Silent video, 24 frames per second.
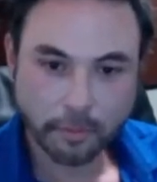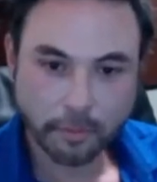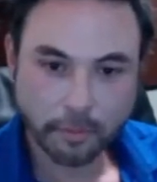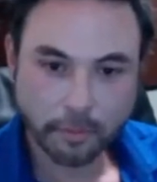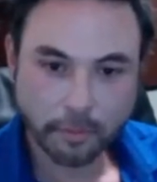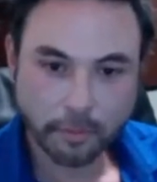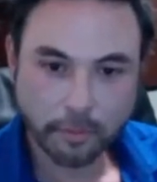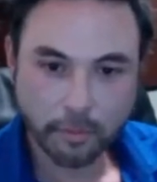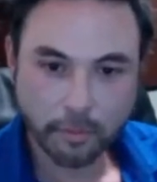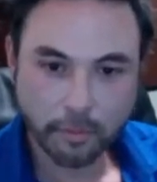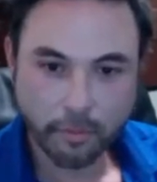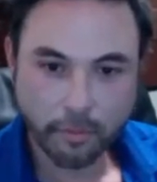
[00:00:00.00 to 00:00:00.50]

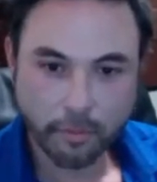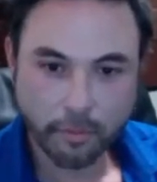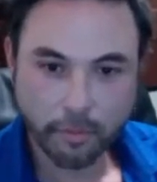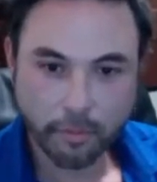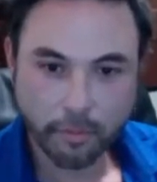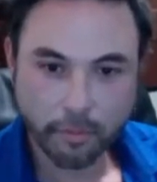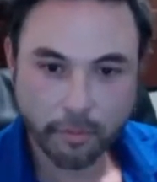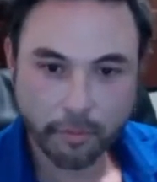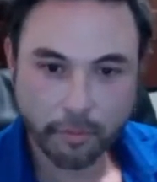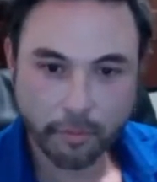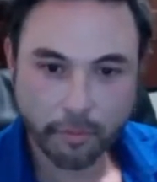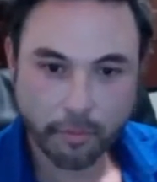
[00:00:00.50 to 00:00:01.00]

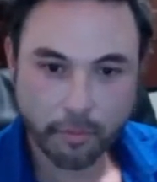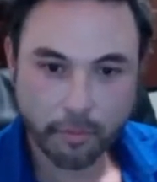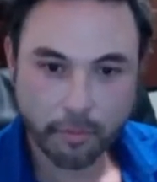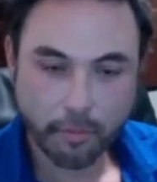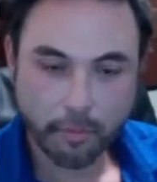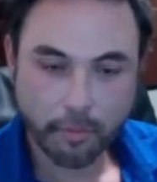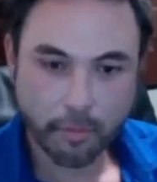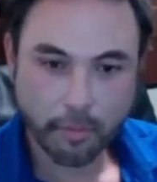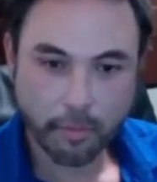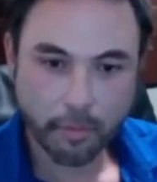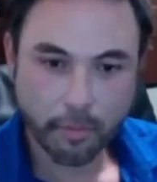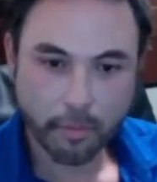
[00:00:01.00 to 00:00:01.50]

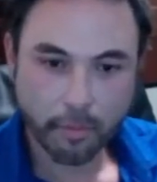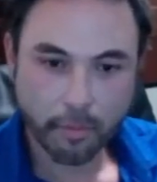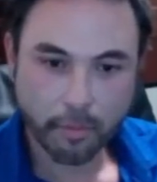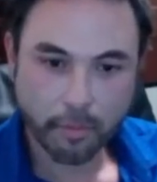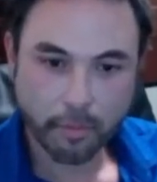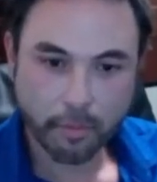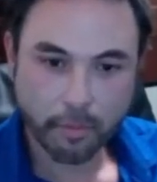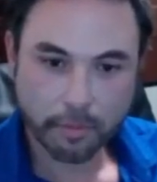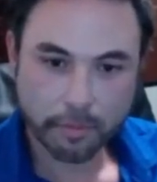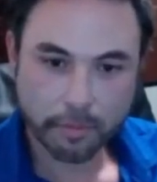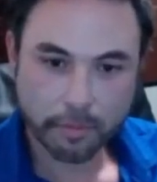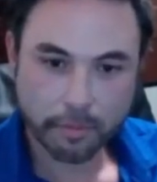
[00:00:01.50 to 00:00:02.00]

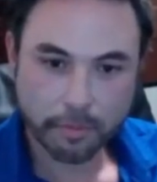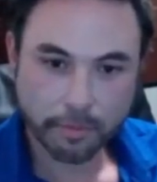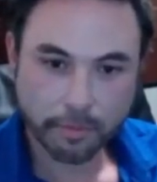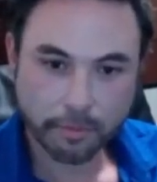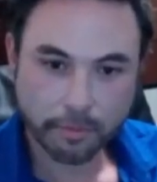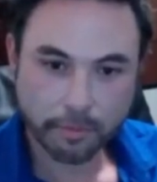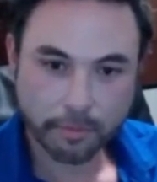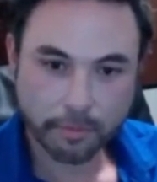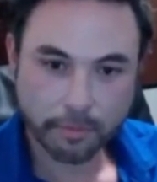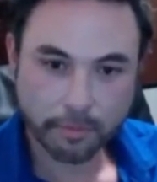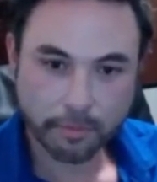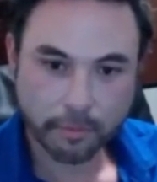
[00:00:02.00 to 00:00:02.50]

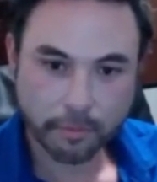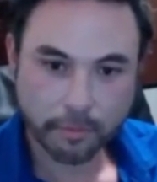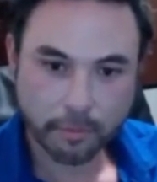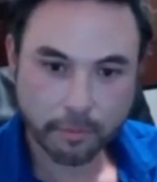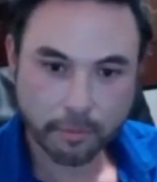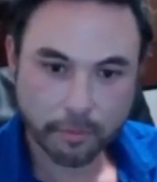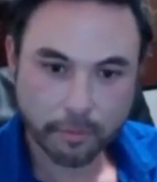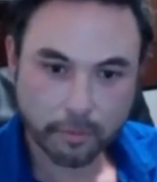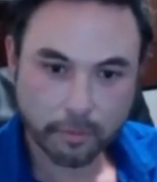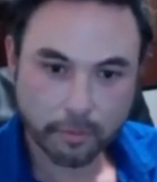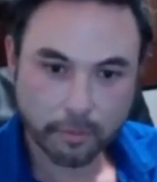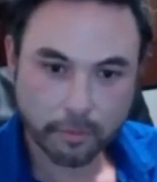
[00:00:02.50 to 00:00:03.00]

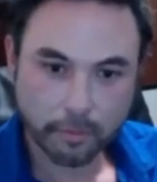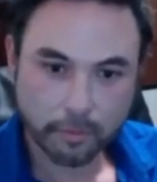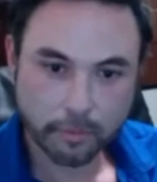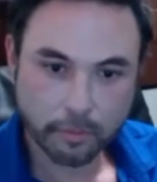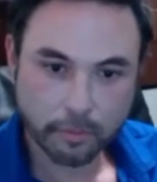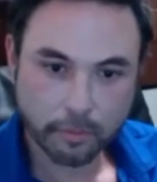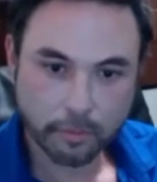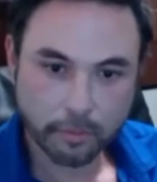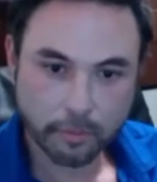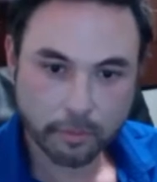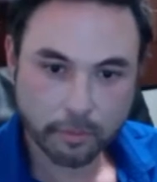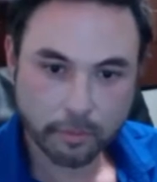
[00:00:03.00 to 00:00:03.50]

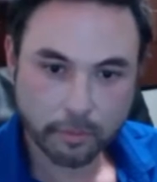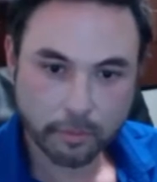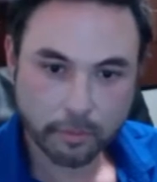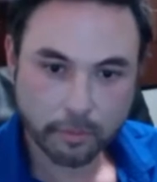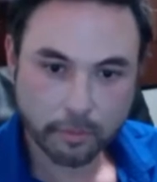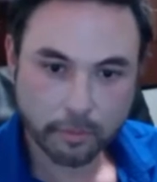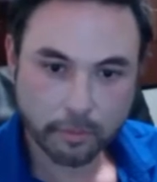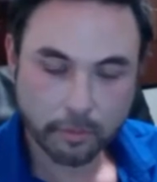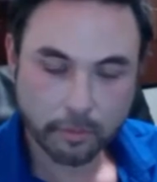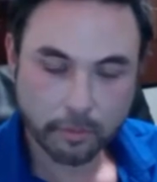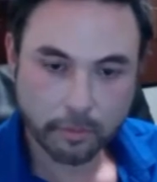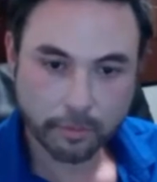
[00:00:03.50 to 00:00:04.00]

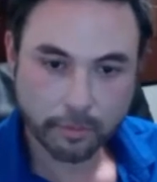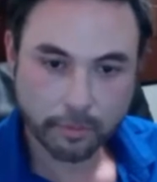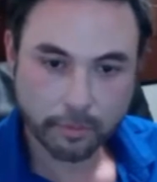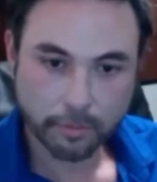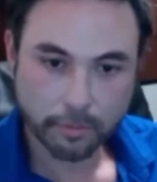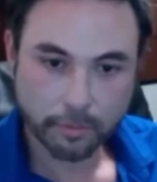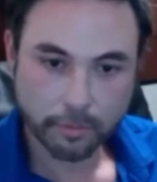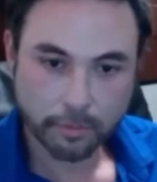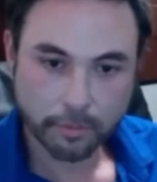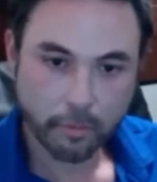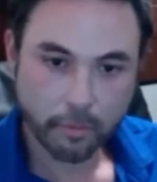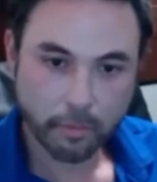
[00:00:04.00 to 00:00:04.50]

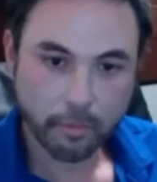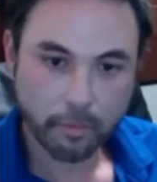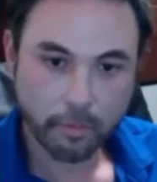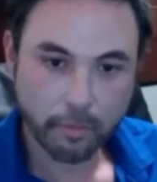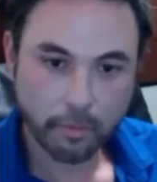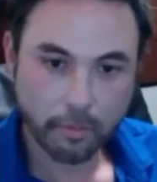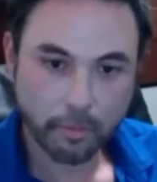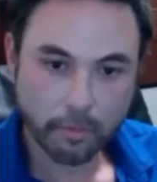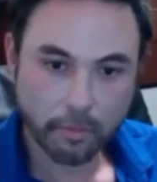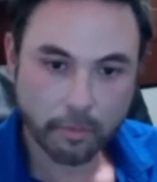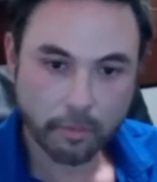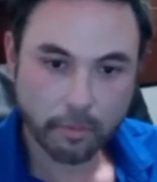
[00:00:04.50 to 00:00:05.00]

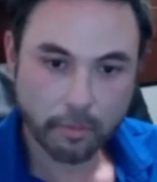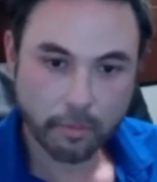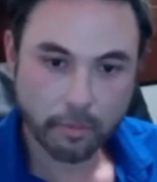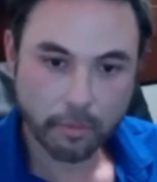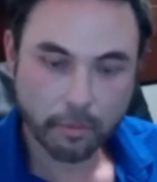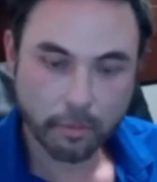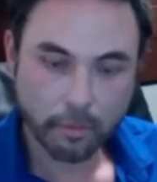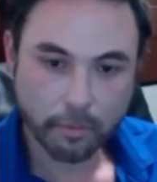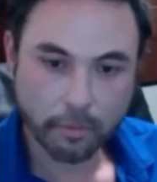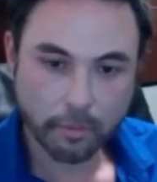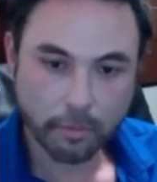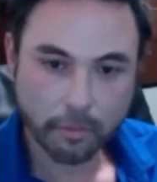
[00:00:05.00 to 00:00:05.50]

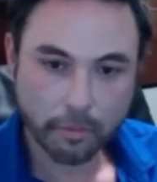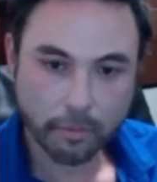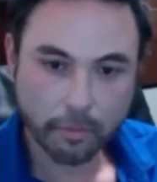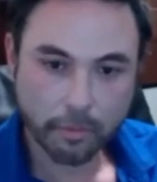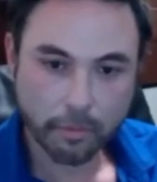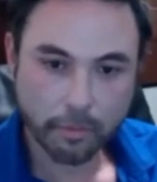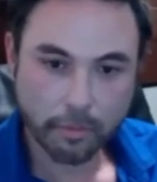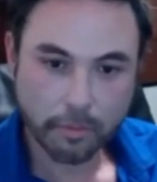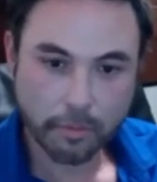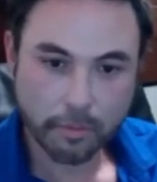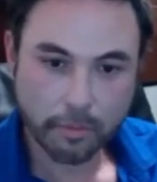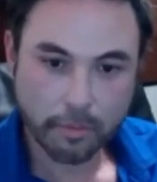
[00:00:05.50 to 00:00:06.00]

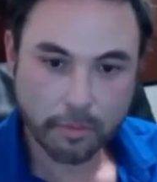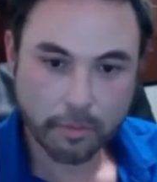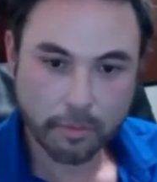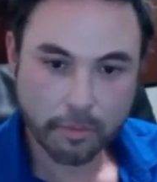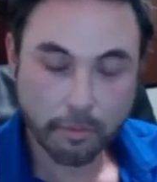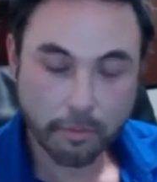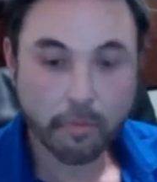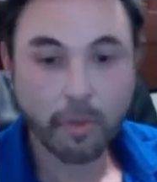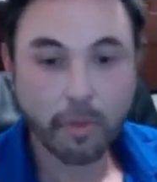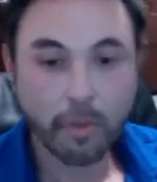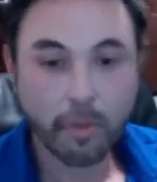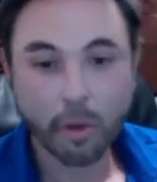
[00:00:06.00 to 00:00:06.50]

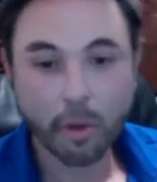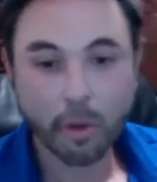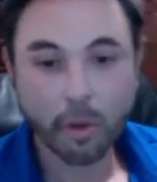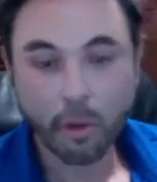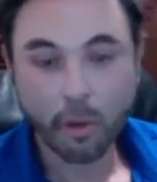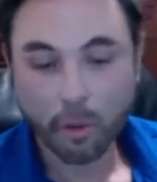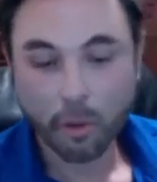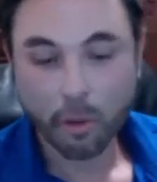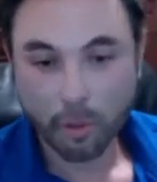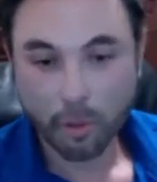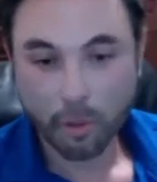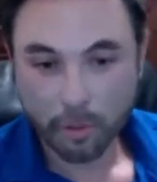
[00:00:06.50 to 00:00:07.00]

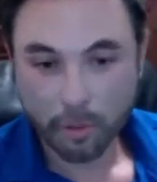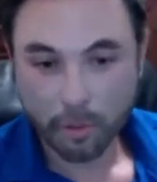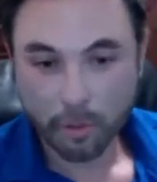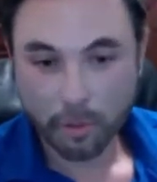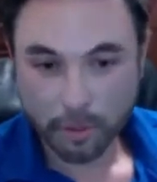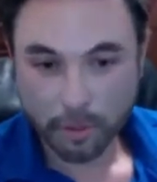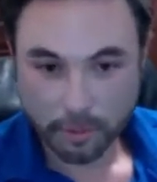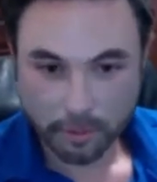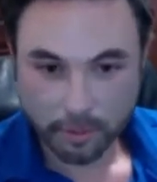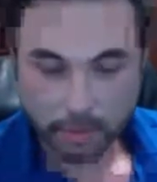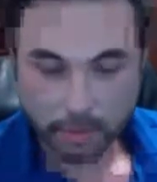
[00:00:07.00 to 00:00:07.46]
[no speech]